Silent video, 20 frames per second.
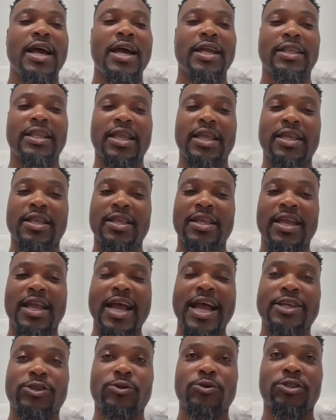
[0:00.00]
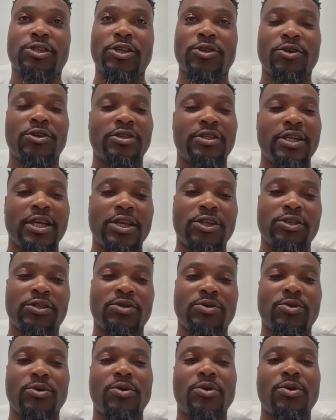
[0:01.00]
And the, the guys hosting us there
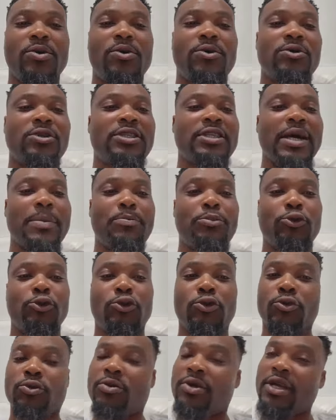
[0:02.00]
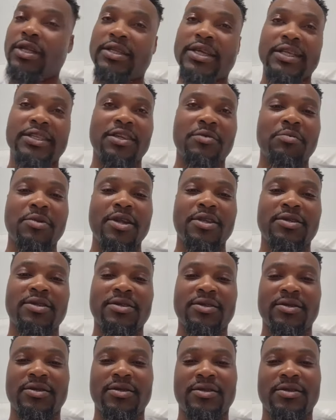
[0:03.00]
is Puto
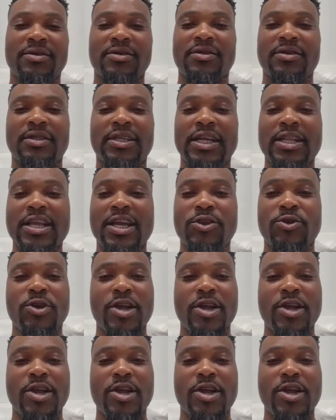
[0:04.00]
Entertainment Italian.